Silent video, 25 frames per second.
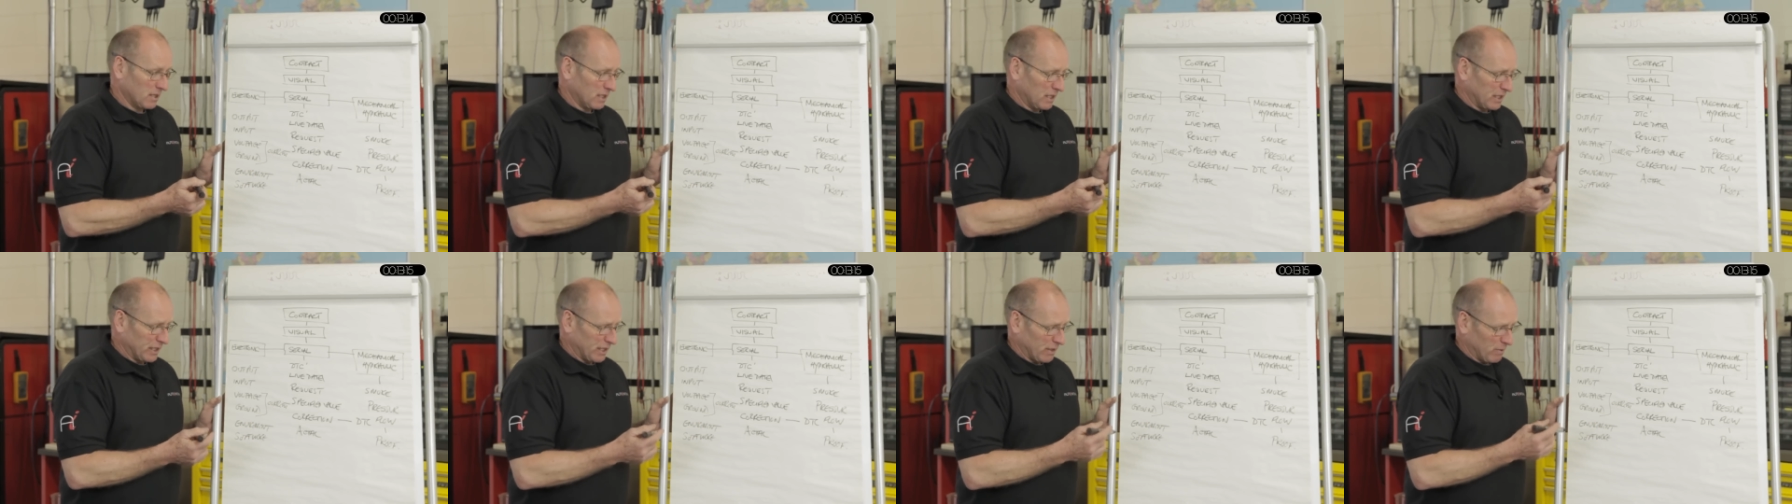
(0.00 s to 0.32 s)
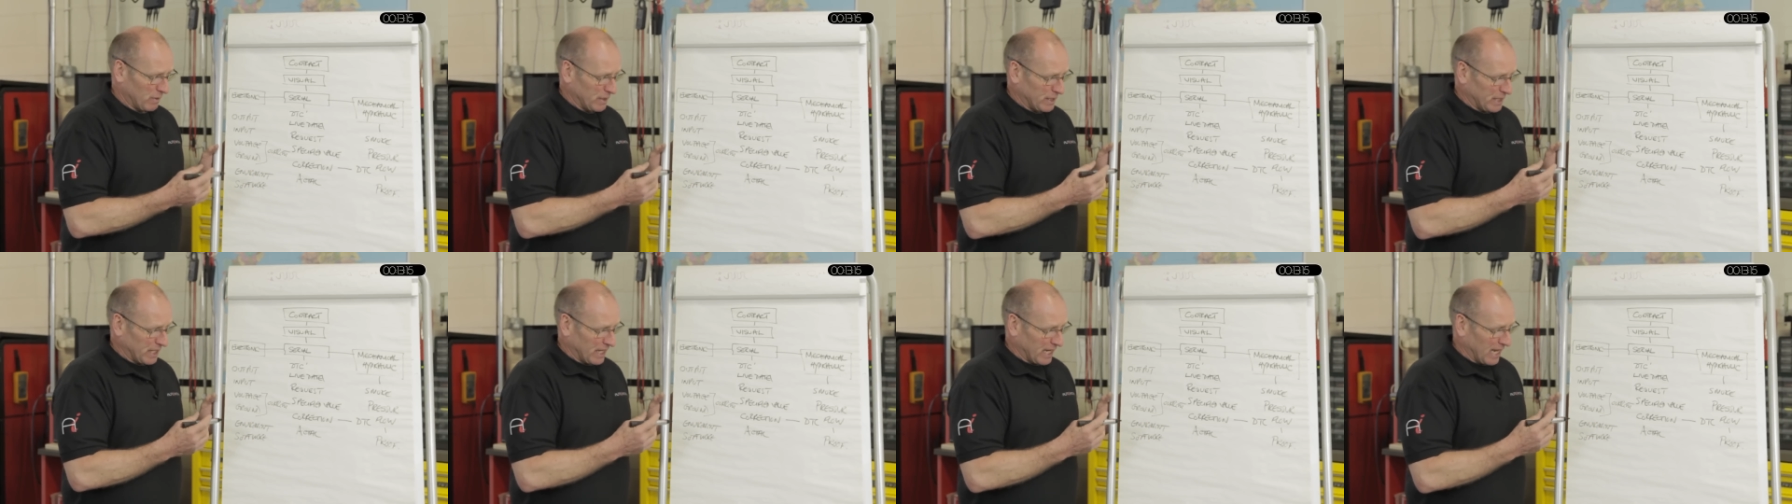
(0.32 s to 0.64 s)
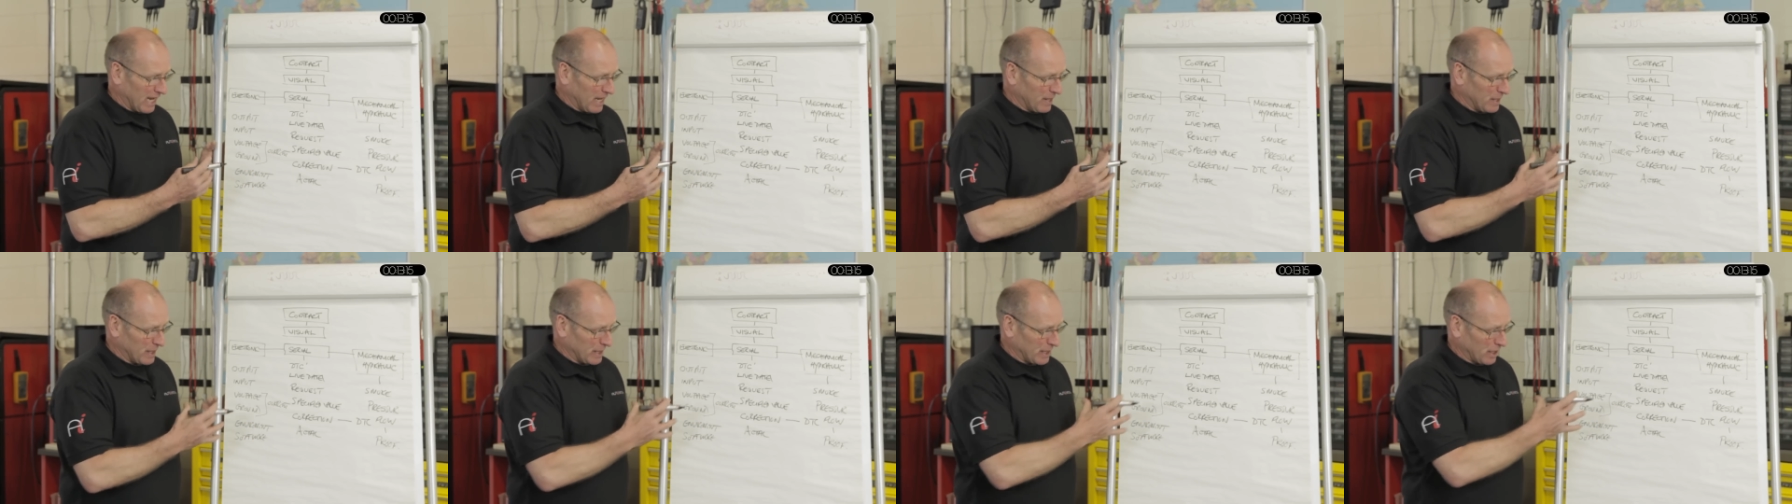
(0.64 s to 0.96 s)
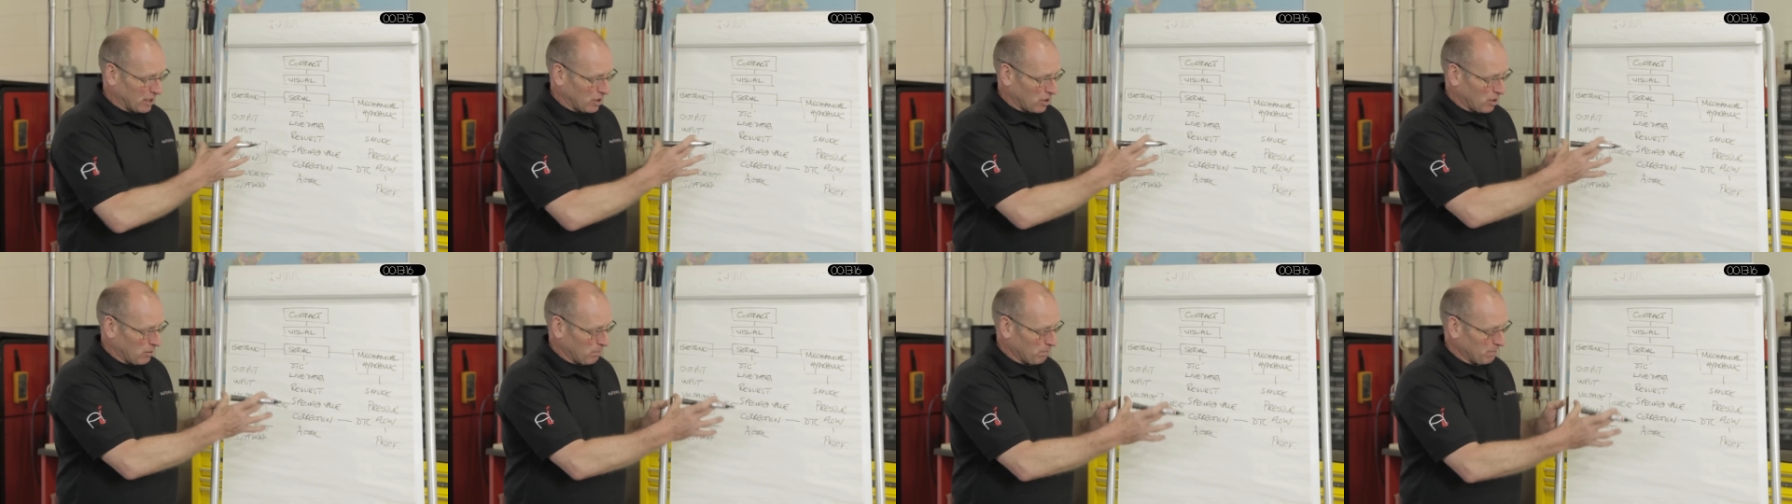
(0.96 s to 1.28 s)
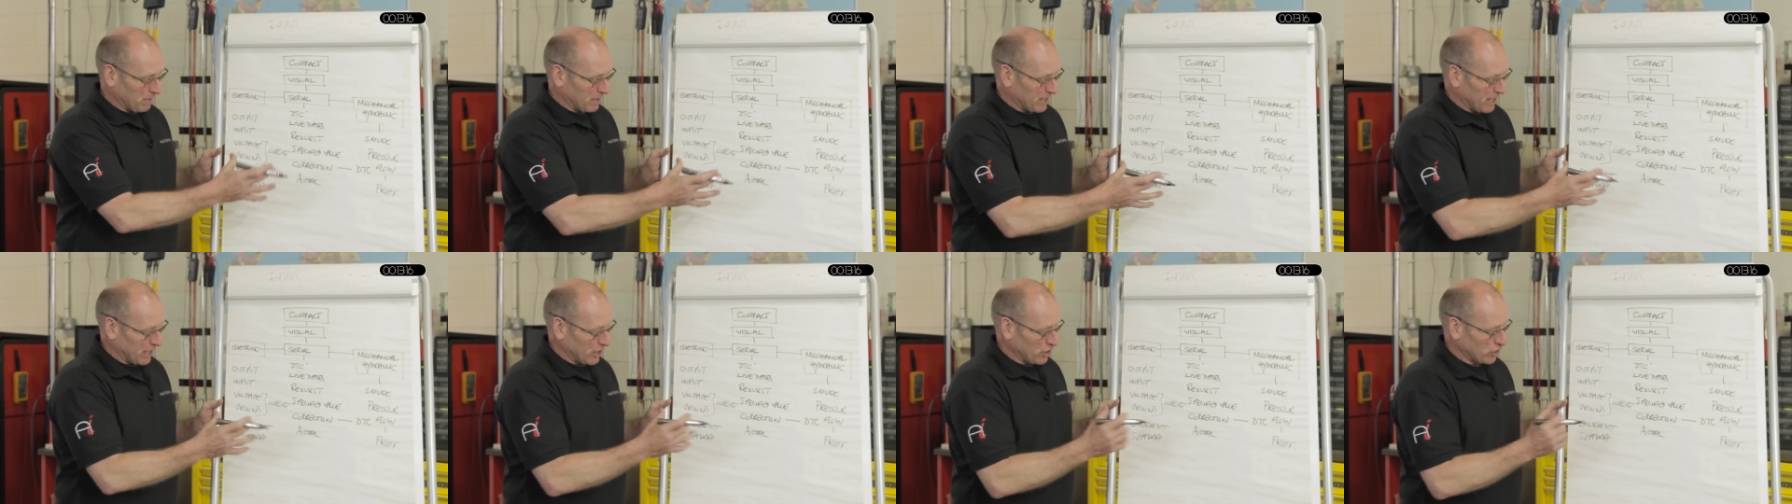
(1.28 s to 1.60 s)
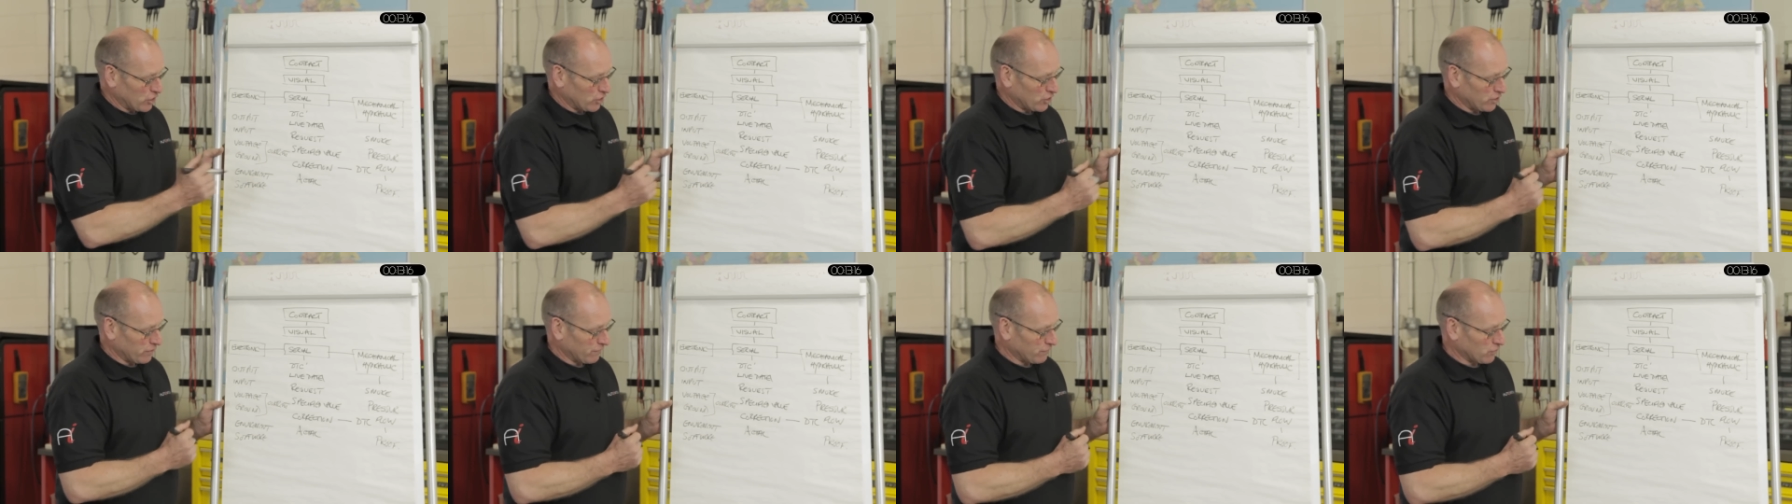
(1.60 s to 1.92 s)
So once again, there's a
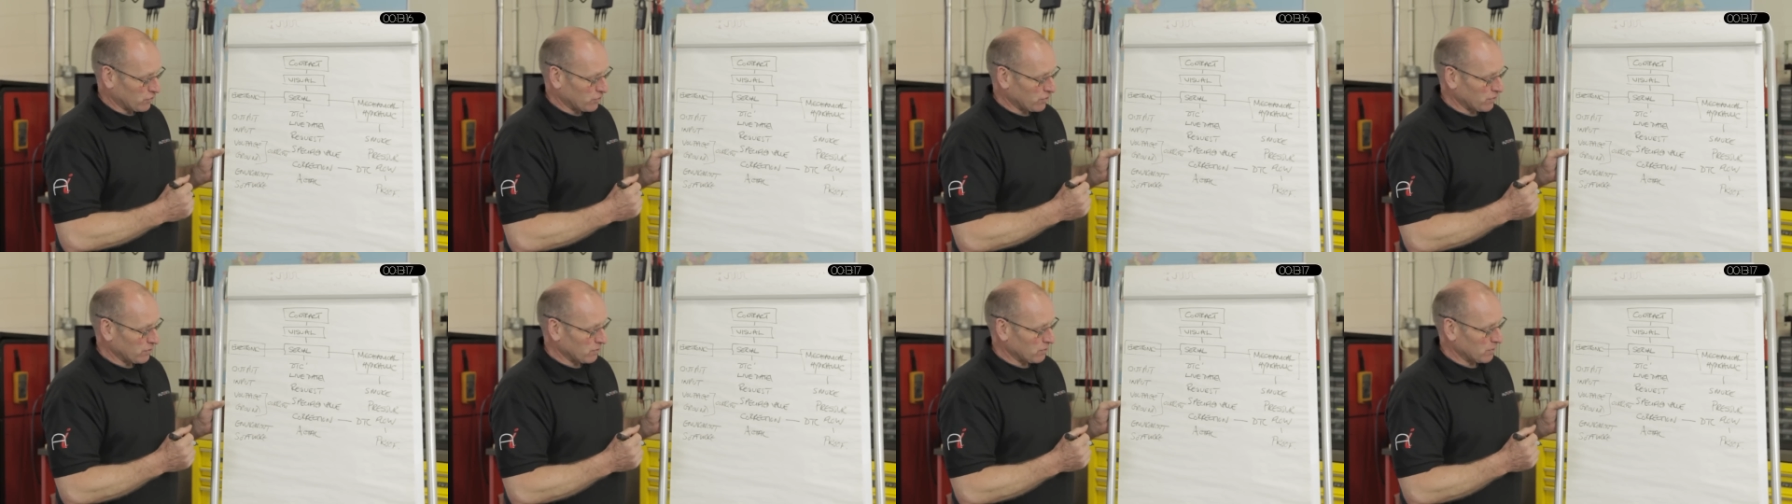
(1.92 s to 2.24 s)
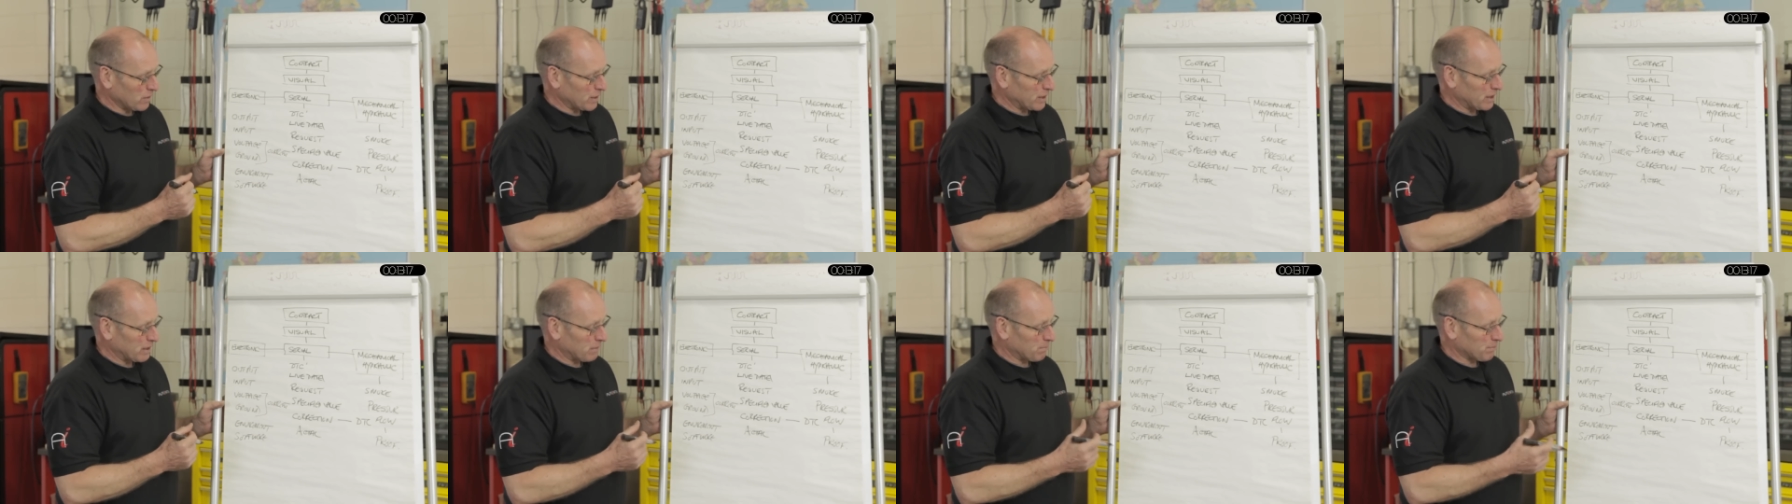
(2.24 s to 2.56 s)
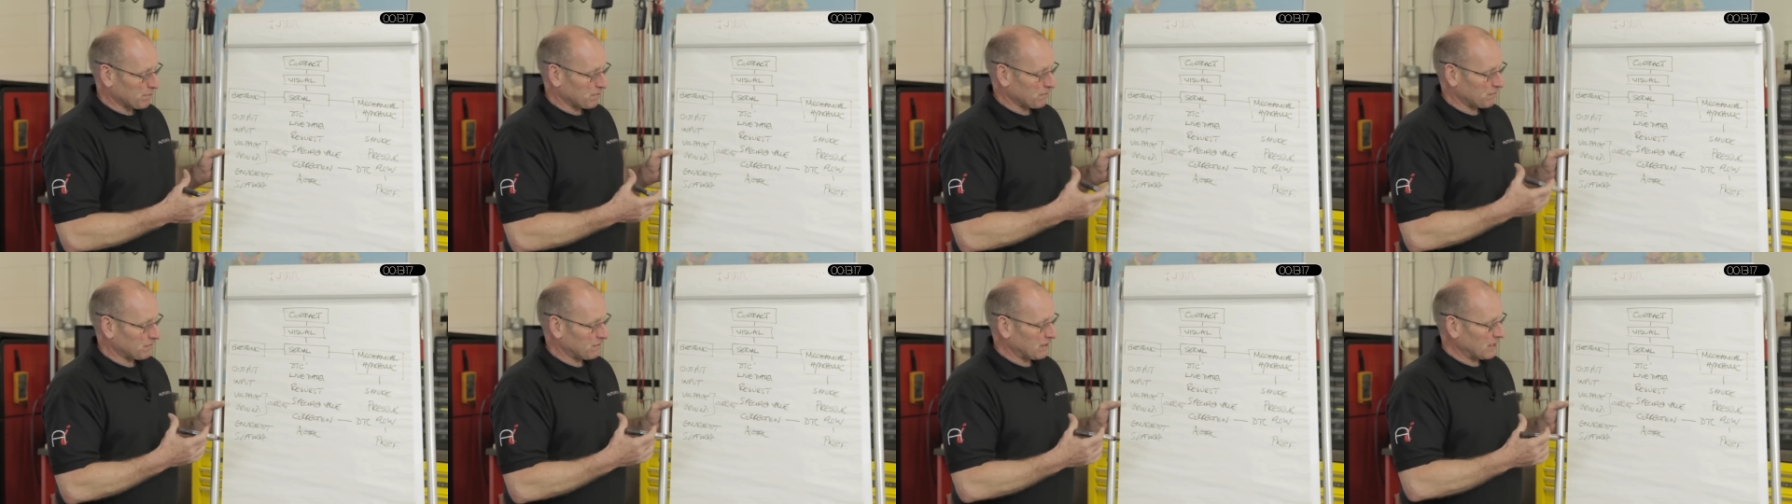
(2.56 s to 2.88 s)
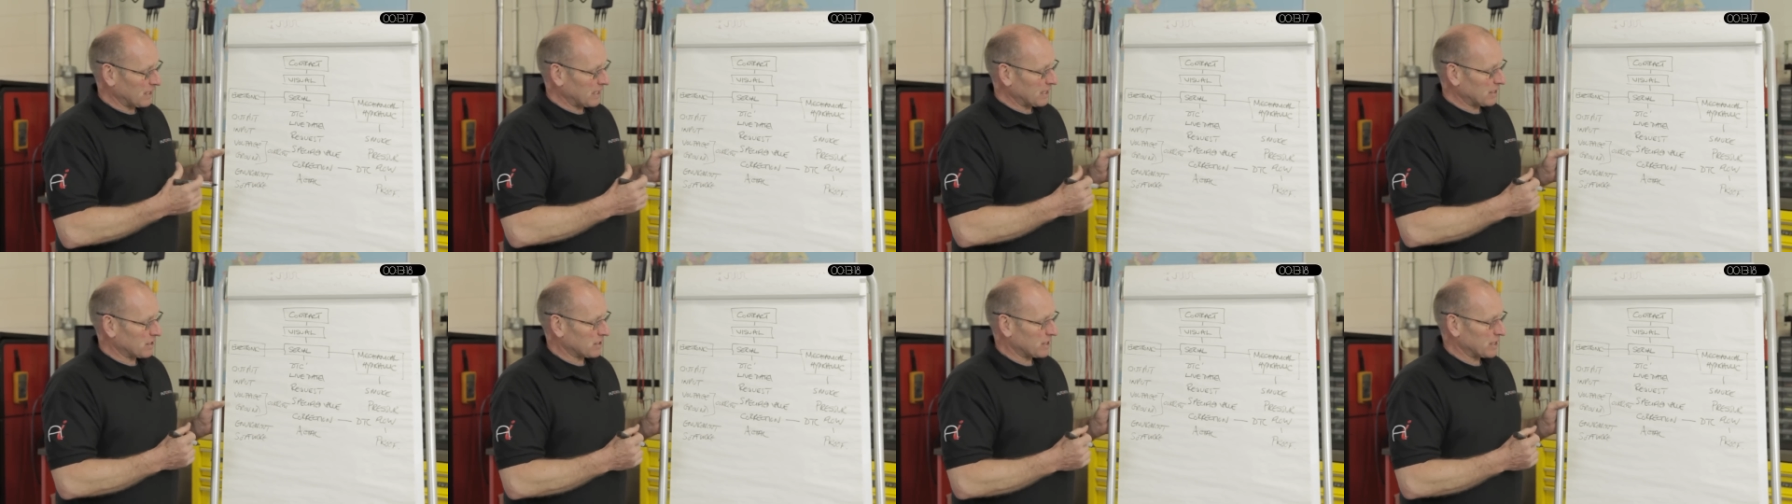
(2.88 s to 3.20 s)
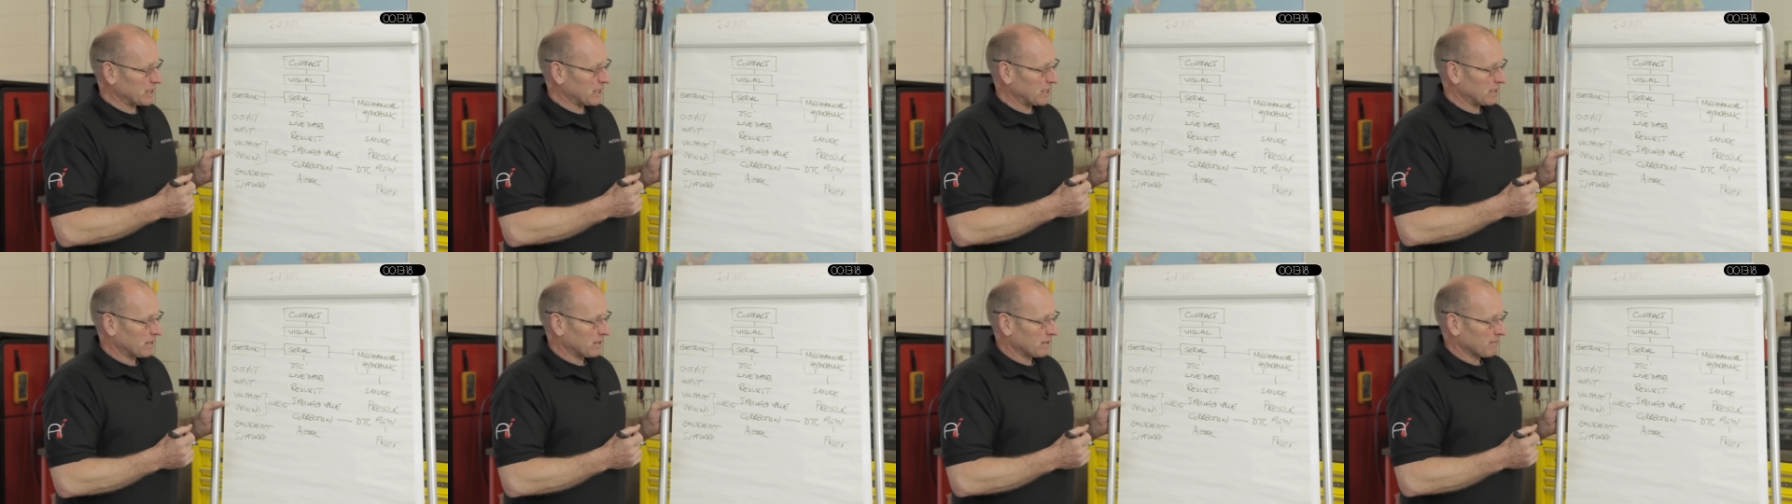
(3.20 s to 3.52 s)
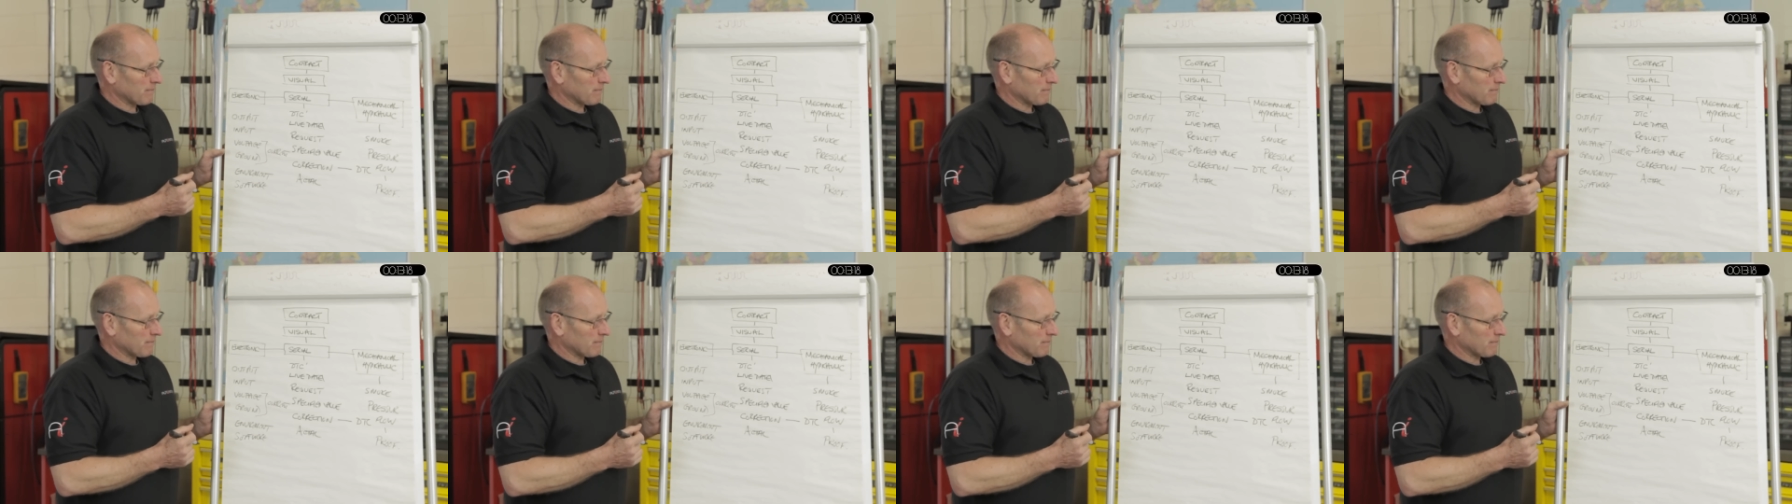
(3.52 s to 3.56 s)
combination of tools that provide us